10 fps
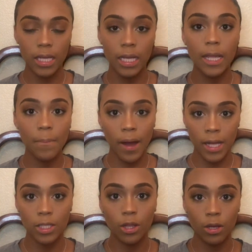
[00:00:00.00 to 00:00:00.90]
and keep my
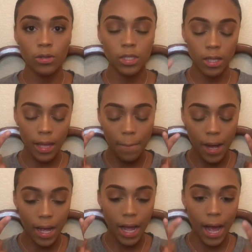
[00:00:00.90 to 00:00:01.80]
eyes closed so that my